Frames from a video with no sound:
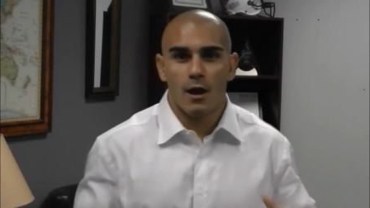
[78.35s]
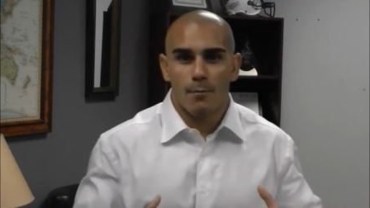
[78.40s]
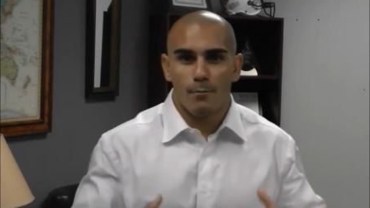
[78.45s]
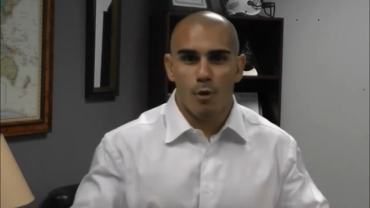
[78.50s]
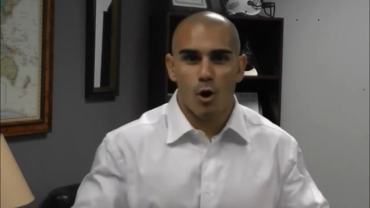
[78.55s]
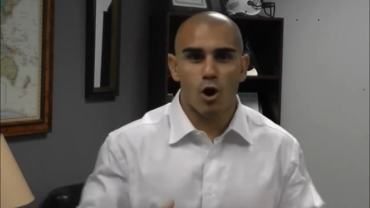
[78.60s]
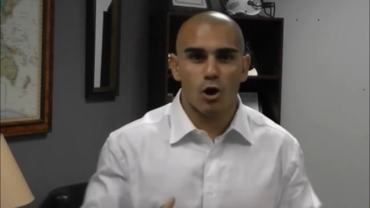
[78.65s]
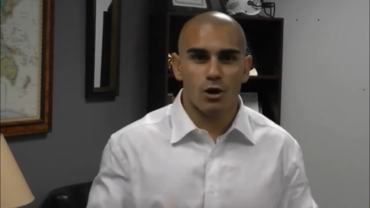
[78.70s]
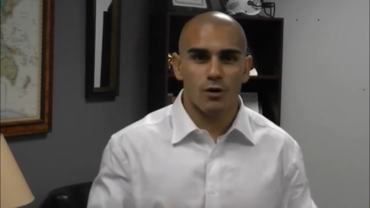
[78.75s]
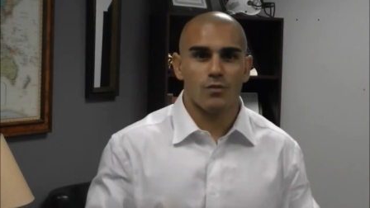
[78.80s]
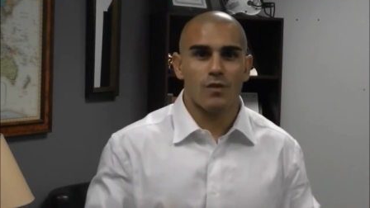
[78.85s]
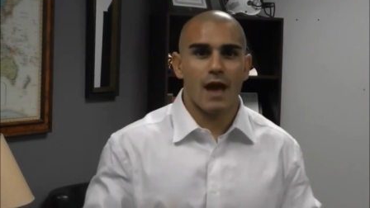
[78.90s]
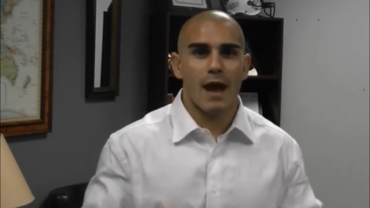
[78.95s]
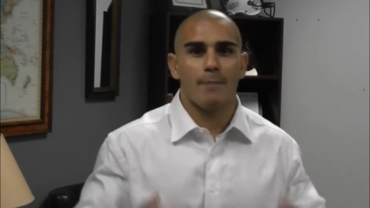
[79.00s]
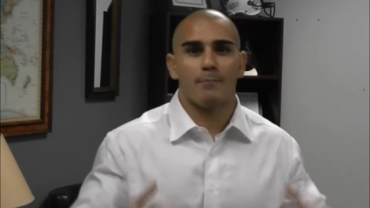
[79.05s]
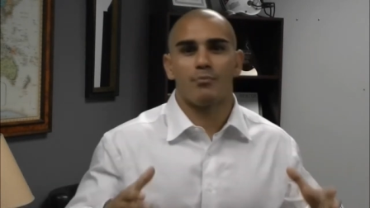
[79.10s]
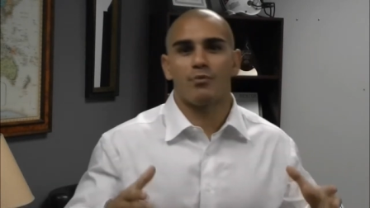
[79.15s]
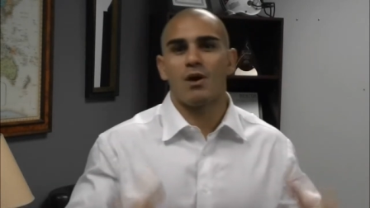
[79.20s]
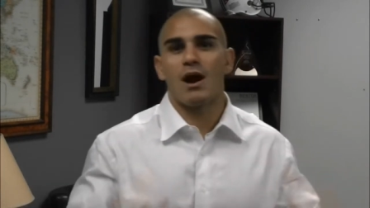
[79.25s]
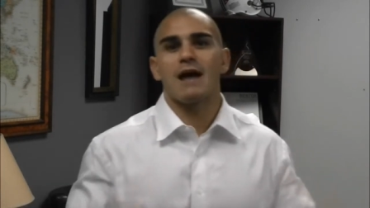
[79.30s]
part of
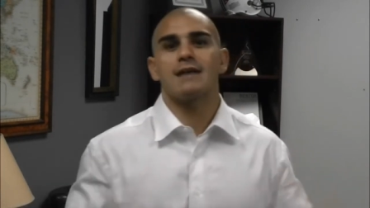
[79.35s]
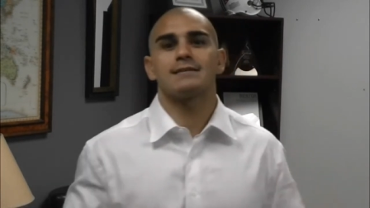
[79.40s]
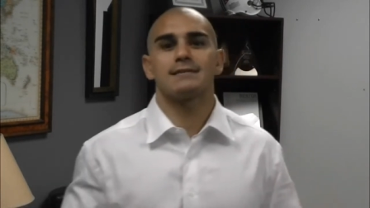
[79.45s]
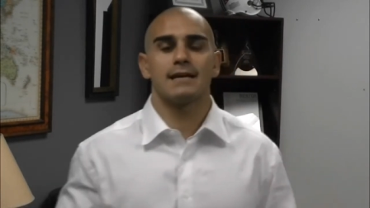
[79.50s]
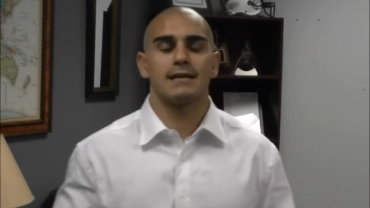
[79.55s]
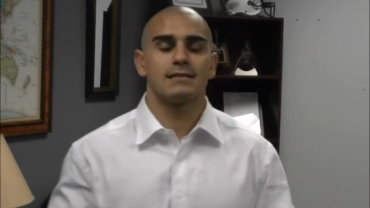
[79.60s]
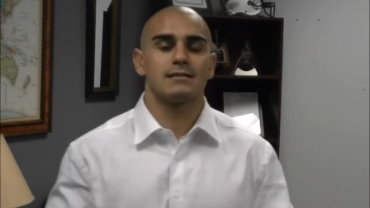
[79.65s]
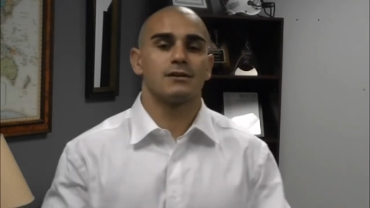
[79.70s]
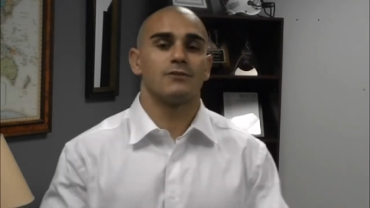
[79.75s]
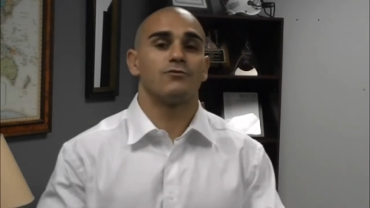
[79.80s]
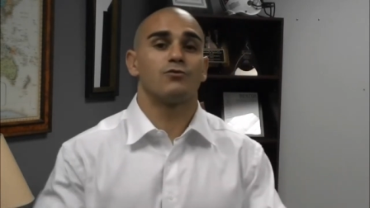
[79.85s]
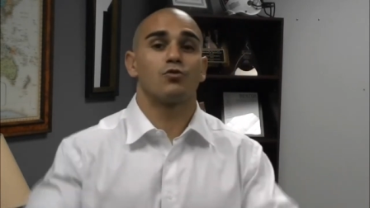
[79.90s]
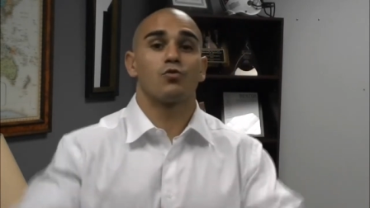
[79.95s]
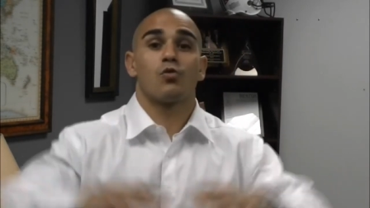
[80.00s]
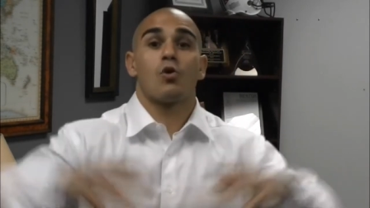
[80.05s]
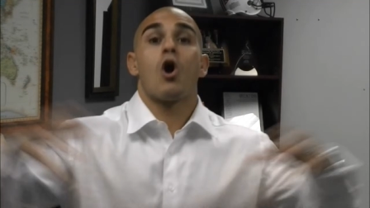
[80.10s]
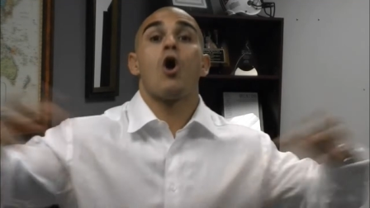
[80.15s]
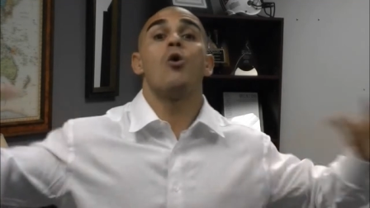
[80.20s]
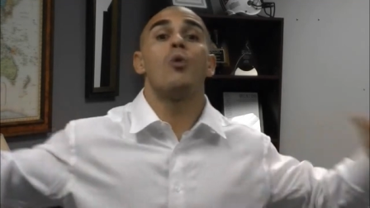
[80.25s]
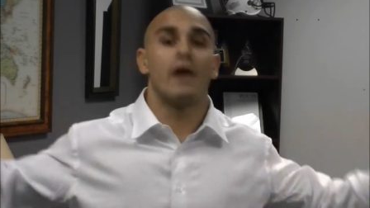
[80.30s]
that process of
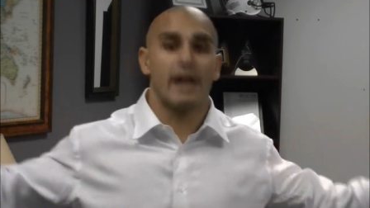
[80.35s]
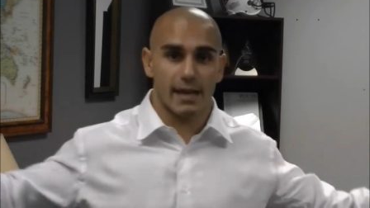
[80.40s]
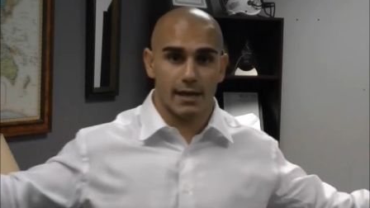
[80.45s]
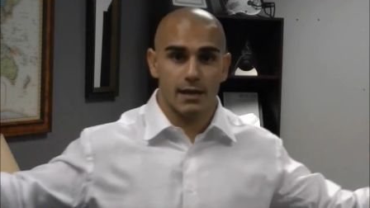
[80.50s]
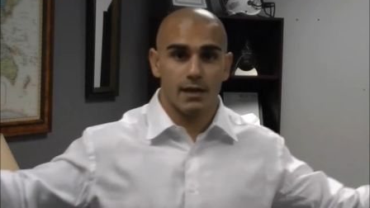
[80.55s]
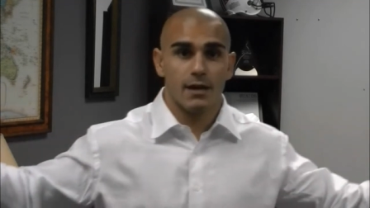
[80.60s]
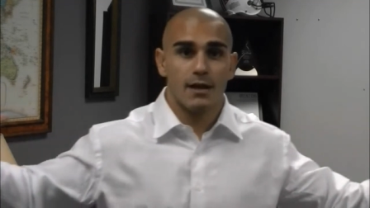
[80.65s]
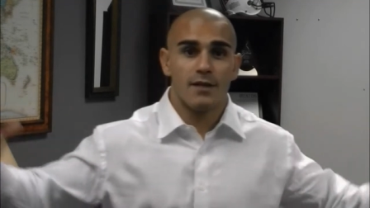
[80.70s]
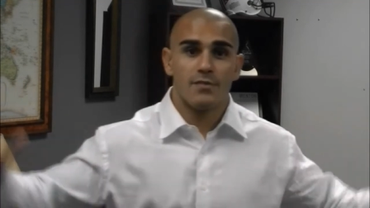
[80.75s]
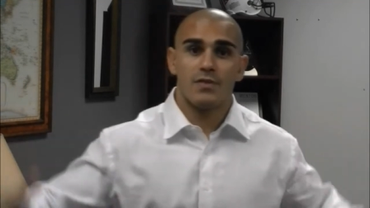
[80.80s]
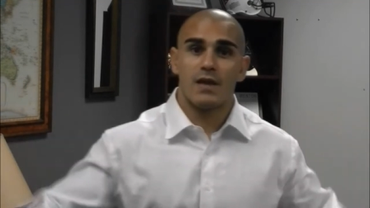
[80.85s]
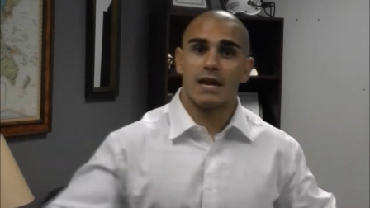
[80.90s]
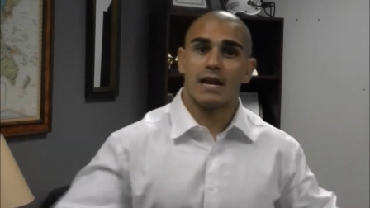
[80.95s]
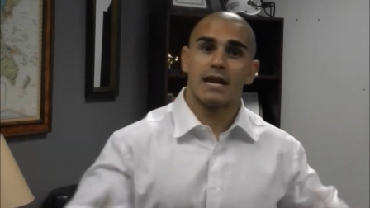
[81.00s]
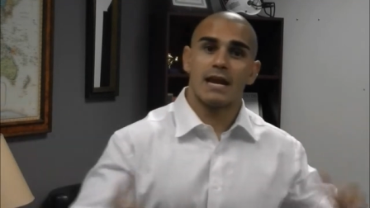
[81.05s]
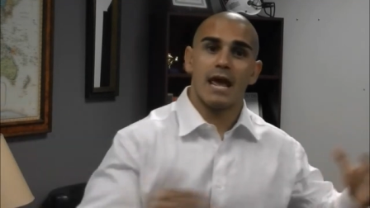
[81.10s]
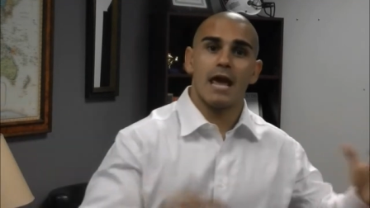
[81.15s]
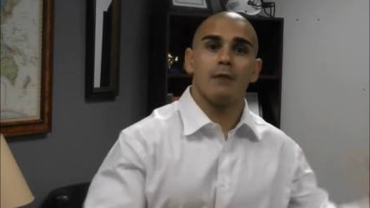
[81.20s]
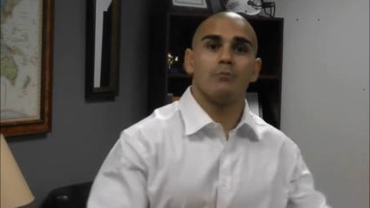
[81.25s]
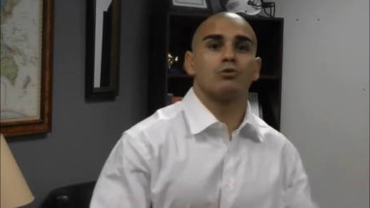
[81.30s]
growing that
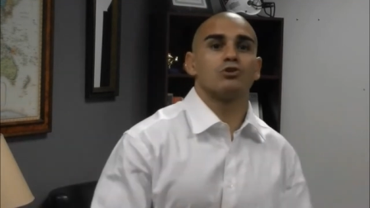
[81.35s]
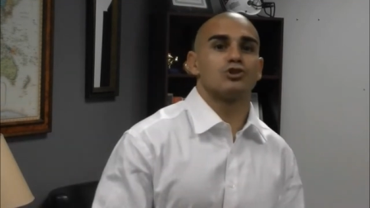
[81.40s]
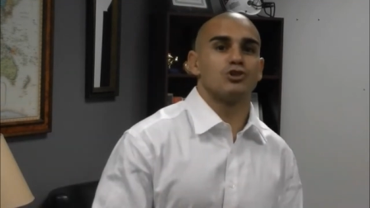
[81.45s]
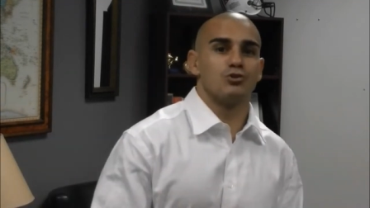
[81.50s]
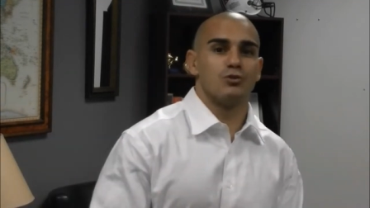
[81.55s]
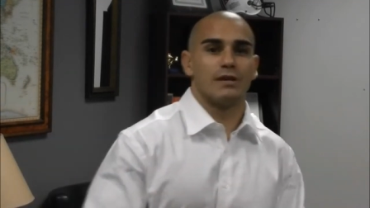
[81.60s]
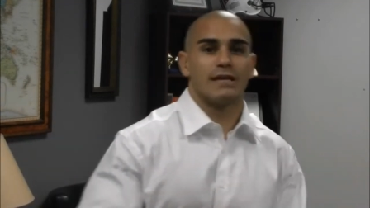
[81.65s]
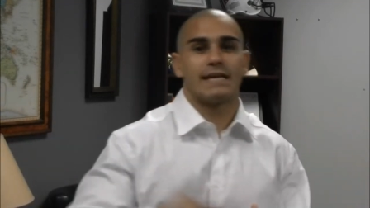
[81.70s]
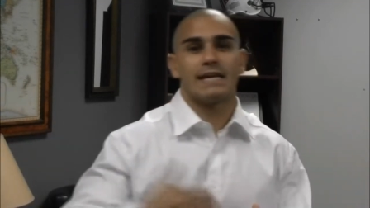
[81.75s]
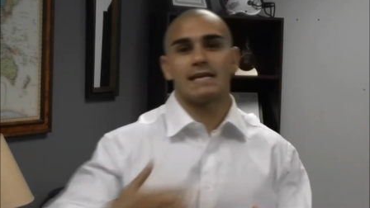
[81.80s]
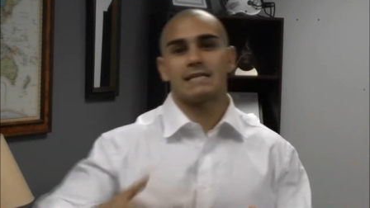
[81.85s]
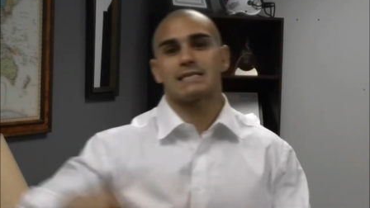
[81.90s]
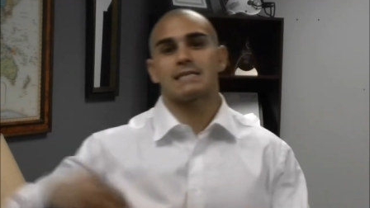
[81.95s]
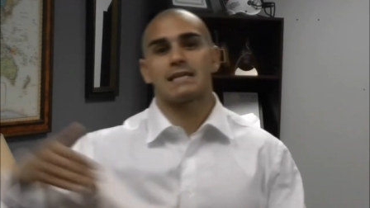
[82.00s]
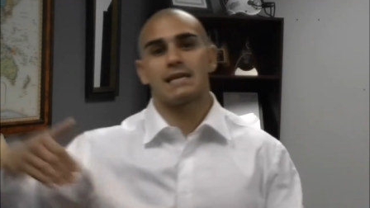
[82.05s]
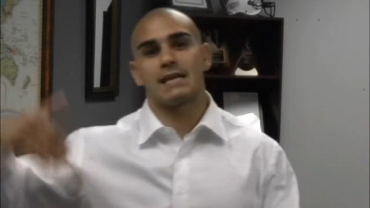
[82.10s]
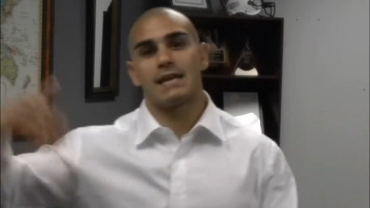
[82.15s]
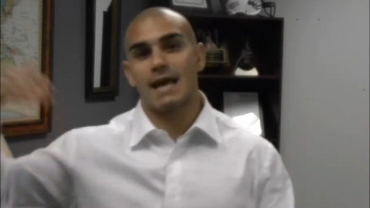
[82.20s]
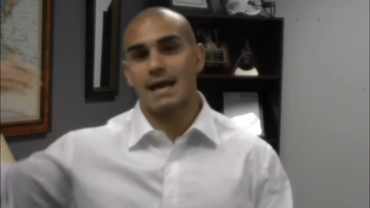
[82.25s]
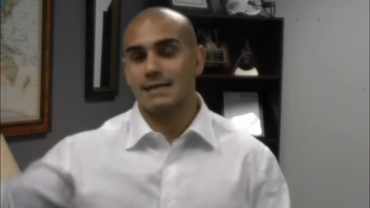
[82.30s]
enables you to get to
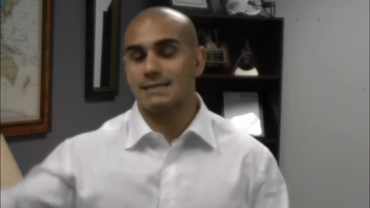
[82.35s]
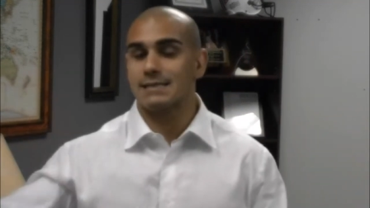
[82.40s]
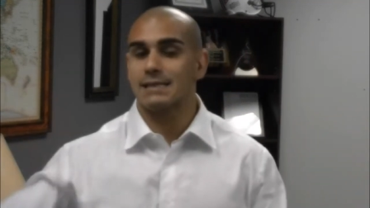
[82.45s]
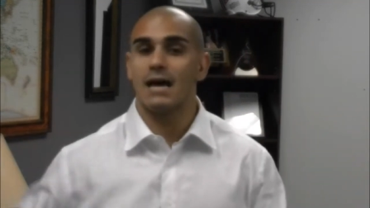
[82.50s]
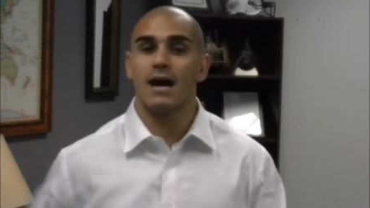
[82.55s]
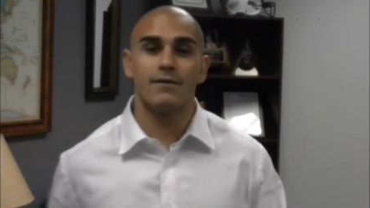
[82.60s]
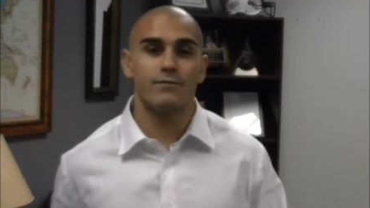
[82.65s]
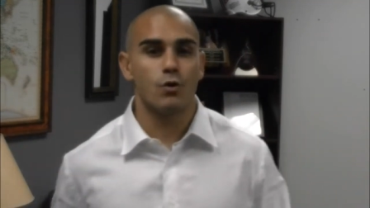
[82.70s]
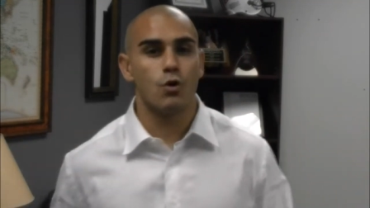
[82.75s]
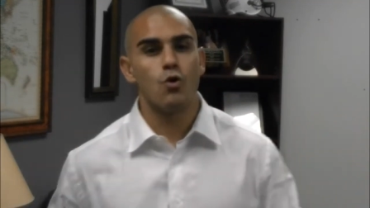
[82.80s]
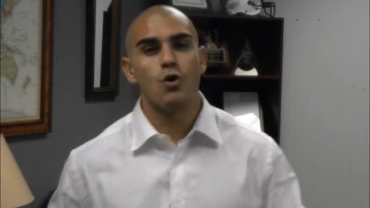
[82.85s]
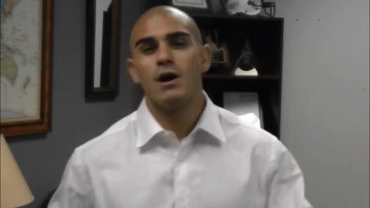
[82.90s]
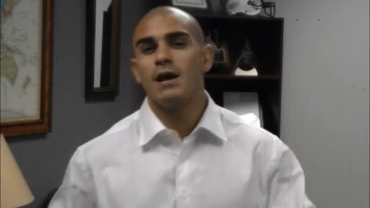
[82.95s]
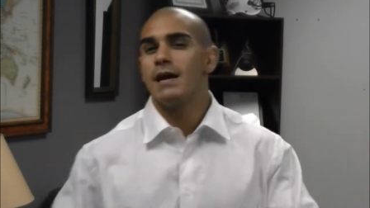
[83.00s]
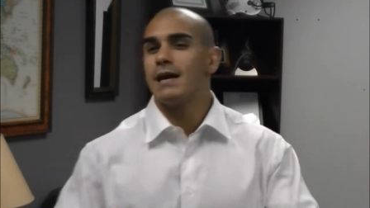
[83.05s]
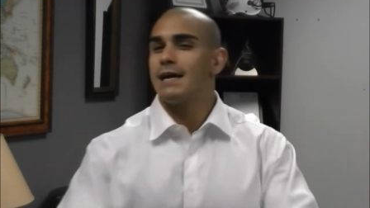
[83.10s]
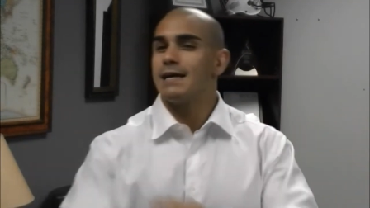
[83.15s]
the next level,